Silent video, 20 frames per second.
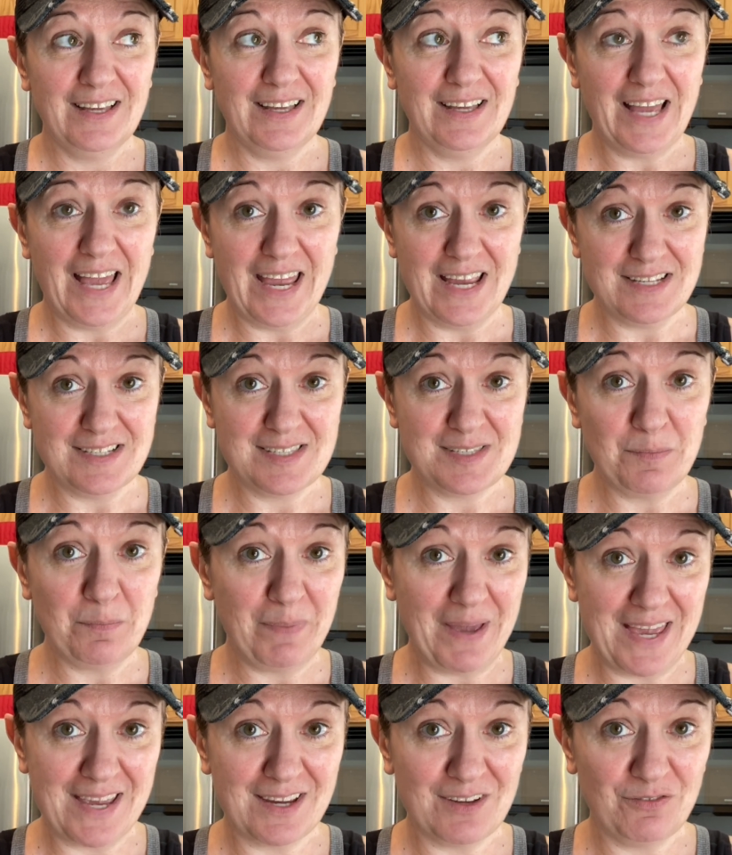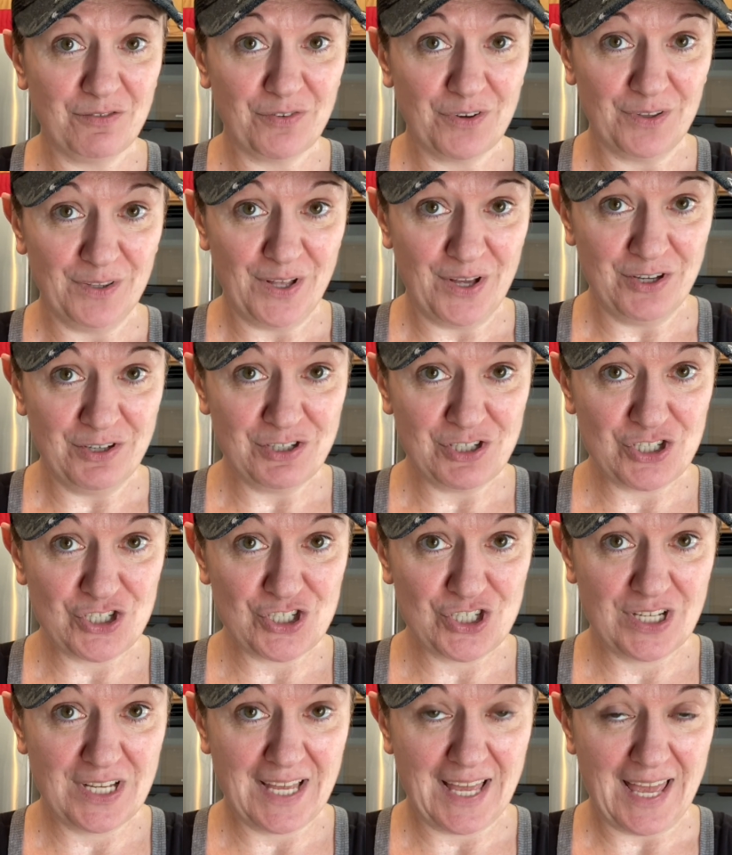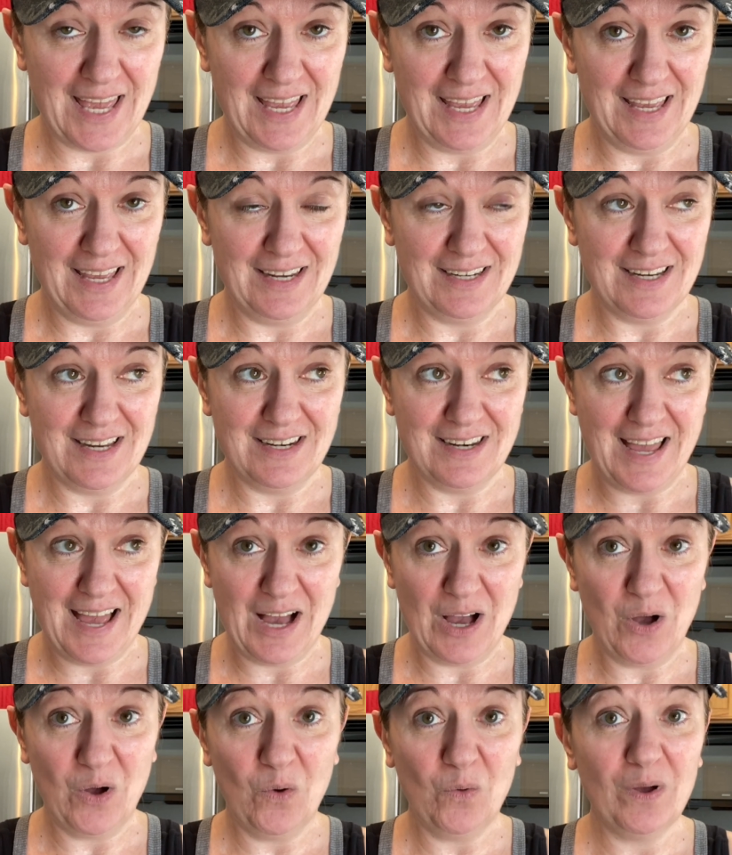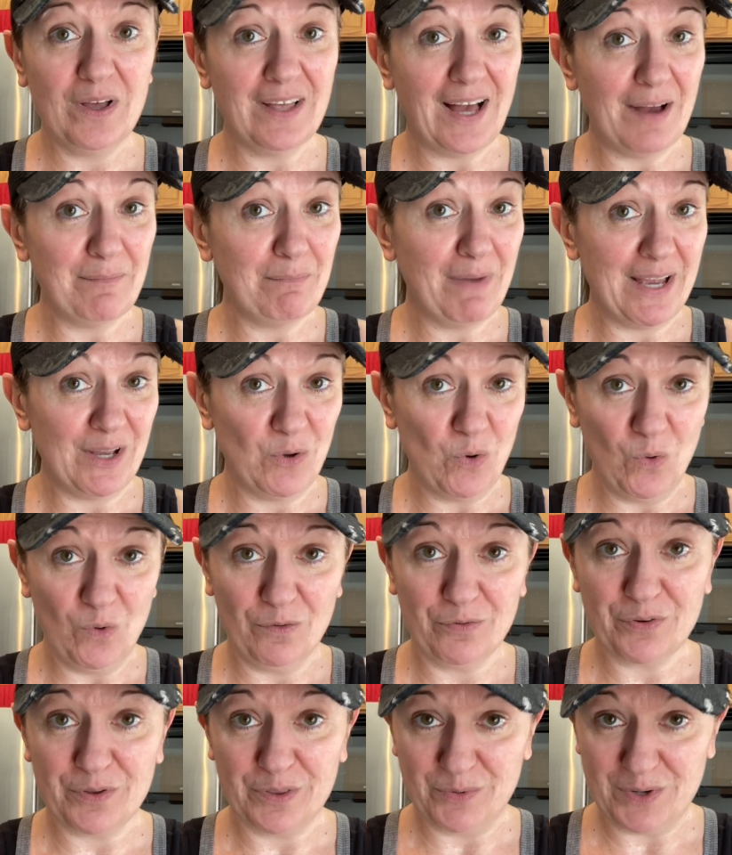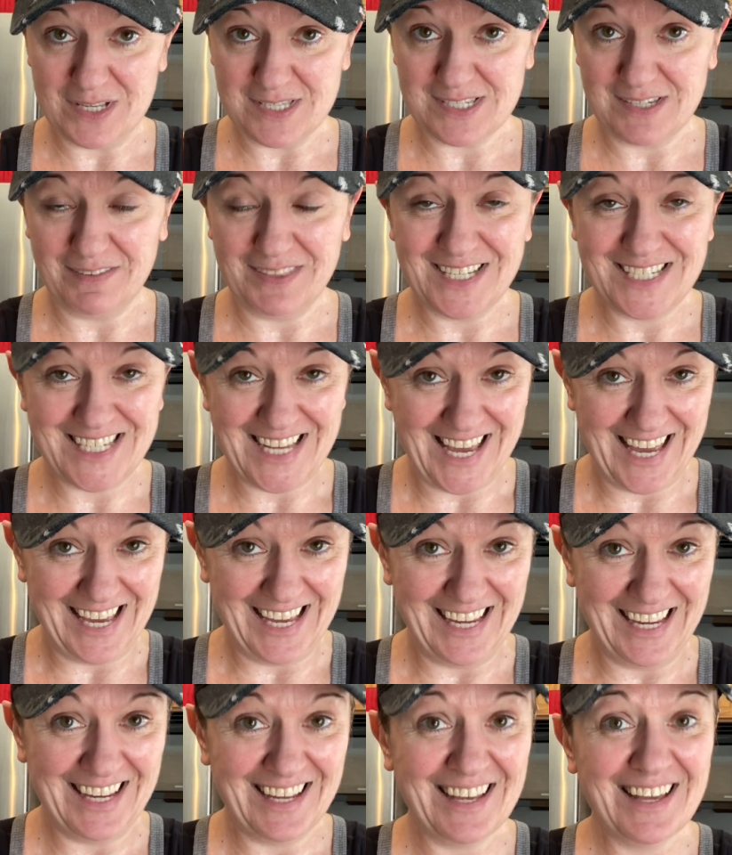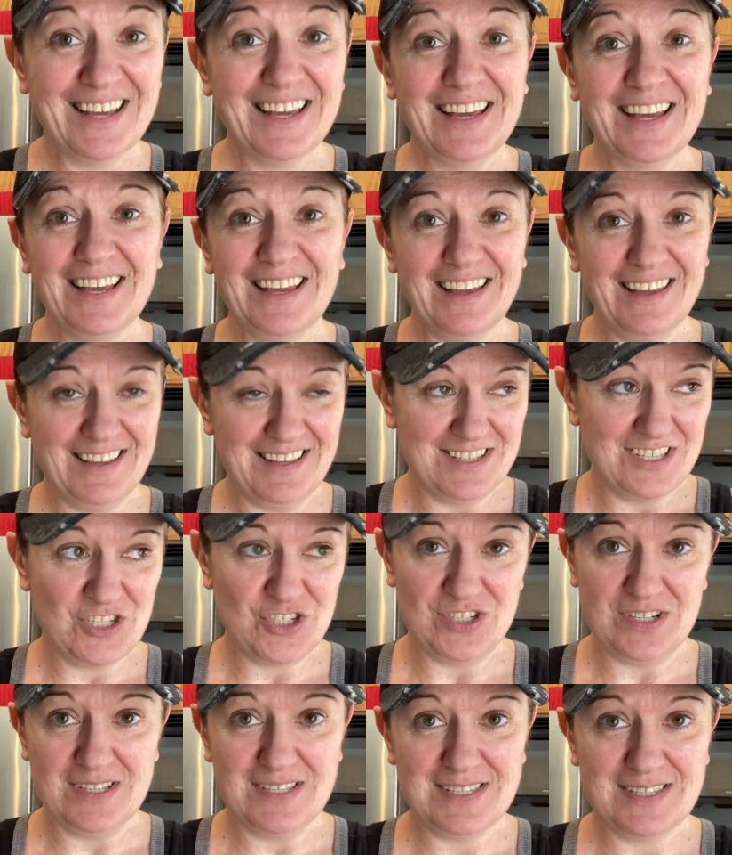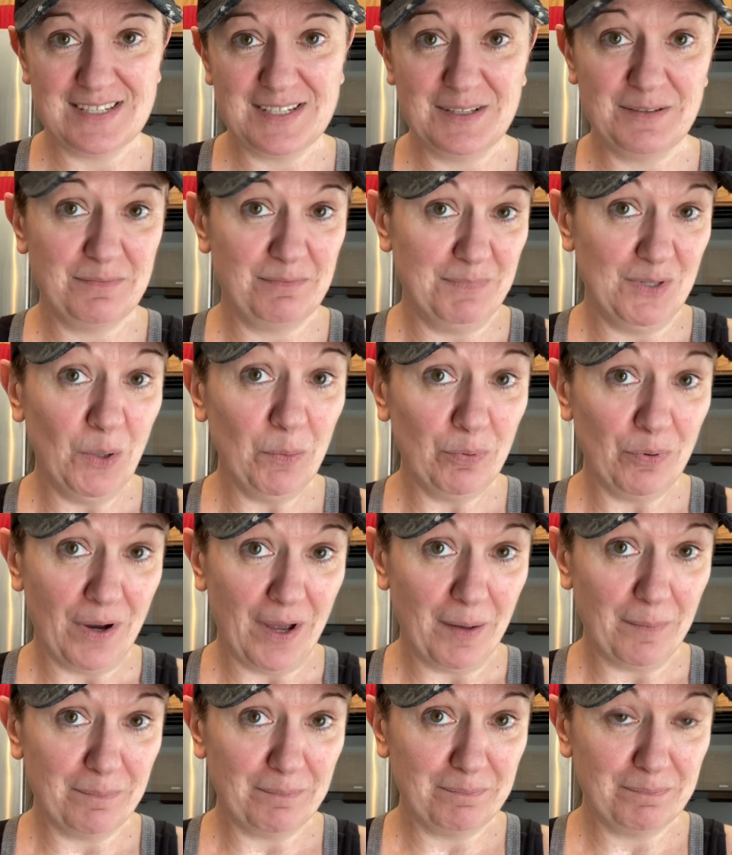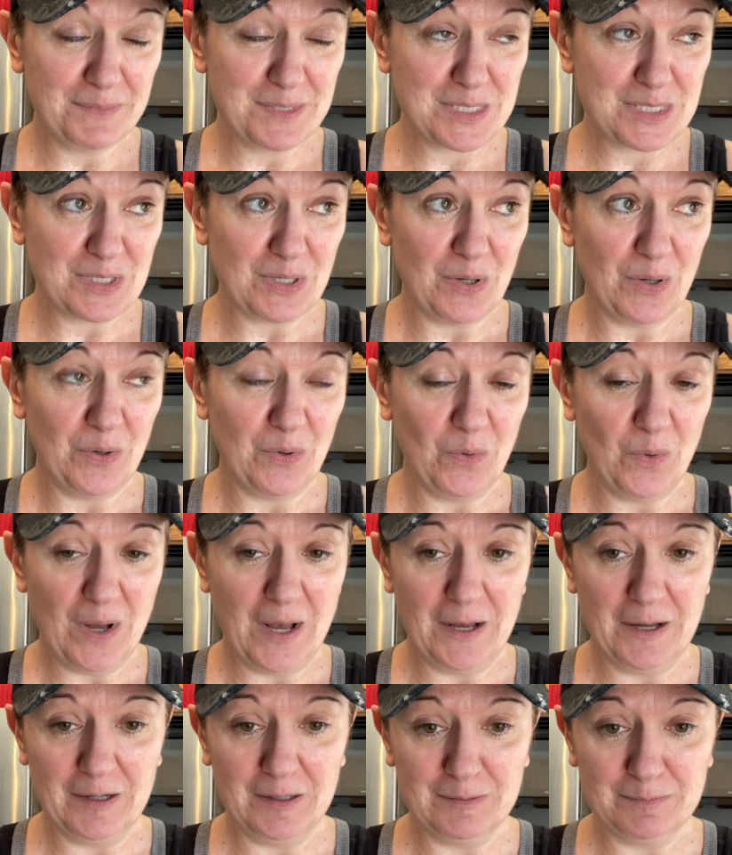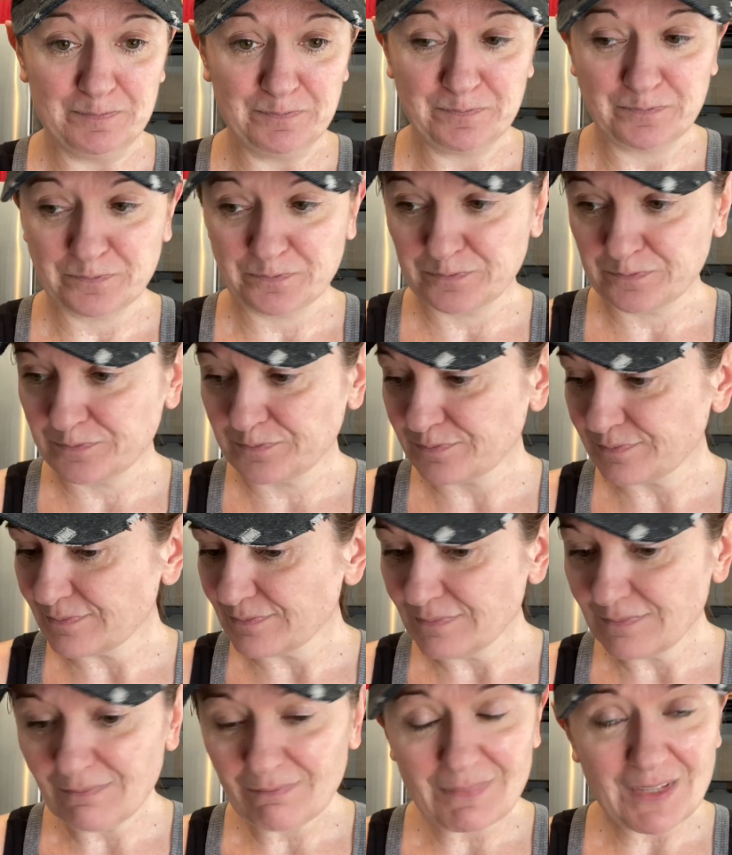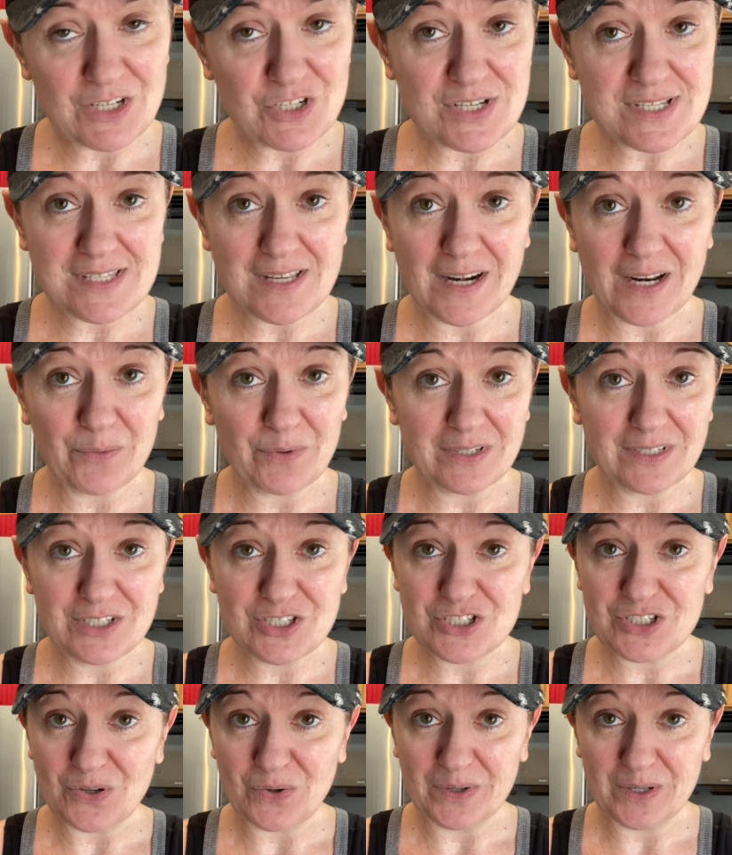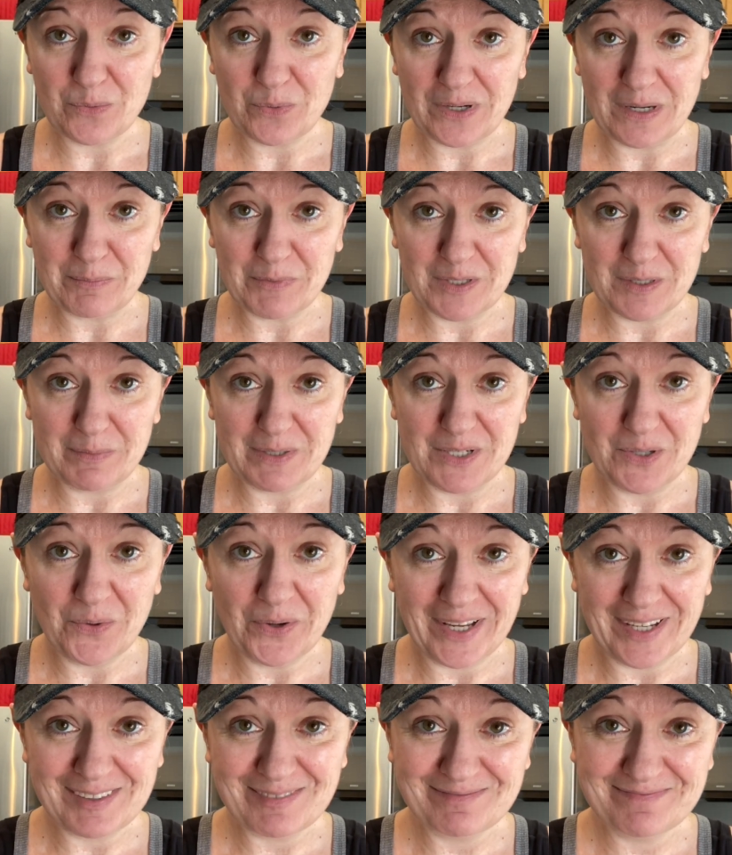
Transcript: ate some bacon for lunch, and now my goal for the rest of the day is just meal prep. So just thought I would show you what I'm gonna be doing.